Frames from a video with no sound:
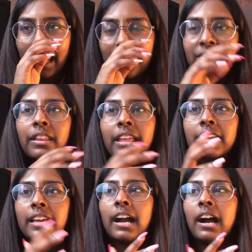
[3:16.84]
and I feel
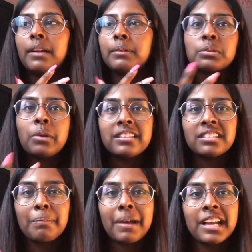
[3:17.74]
like I was quite
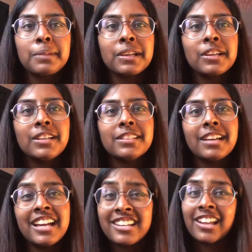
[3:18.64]
set back because
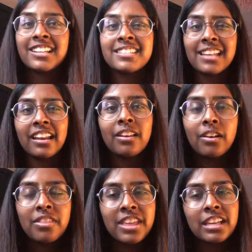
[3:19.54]
I didn't understand a
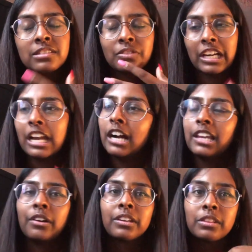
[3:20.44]
lot of things really
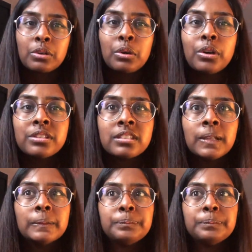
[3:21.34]
early on in the course,